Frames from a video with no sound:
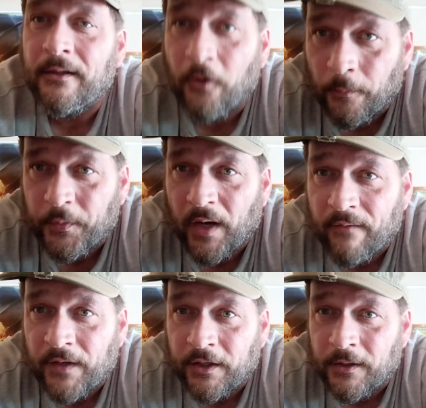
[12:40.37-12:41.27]
Hope you're
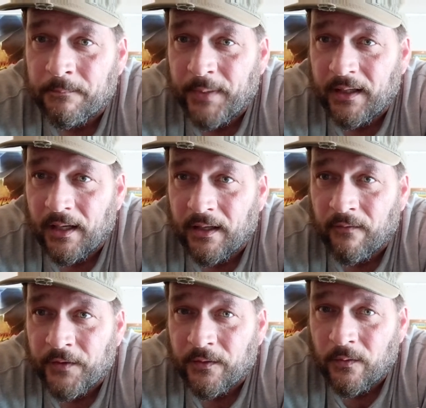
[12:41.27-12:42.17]
having a good beginning
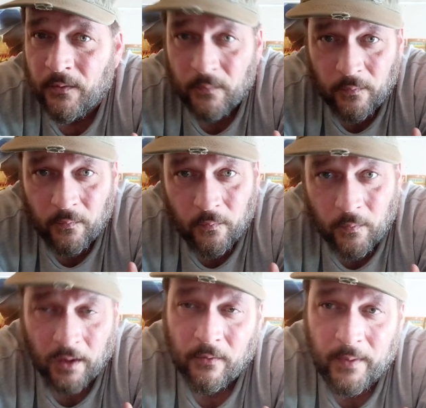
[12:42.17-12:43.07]
of your
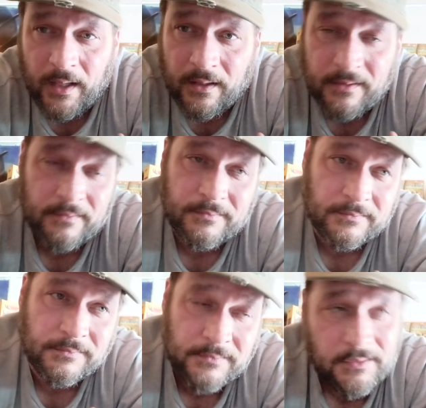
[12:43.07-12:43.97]
work week.
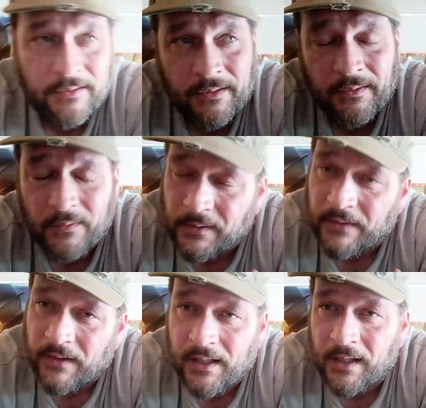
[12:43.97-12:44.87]

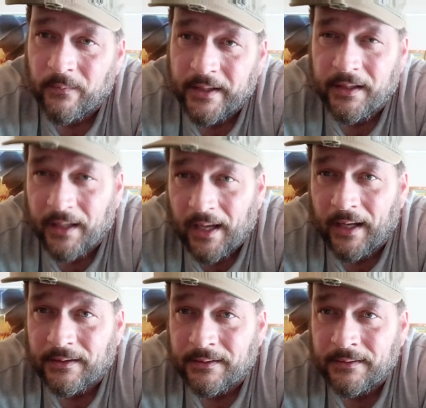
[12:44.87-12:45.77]
Whatever kind of week you
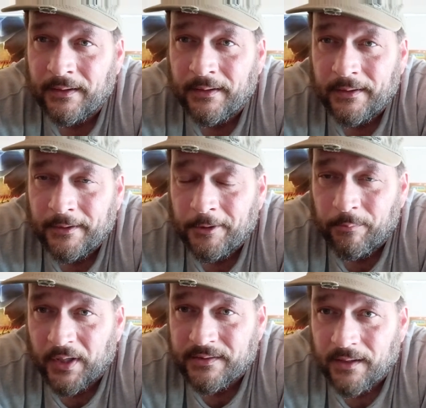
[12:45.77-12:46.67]
got.
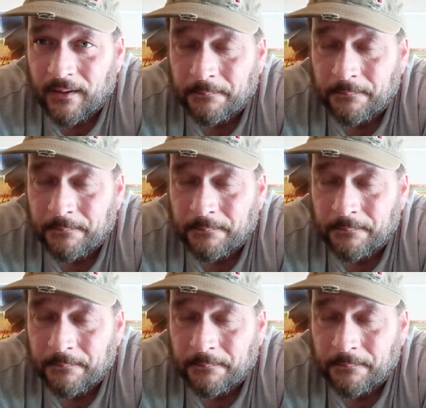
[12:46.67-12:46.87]
But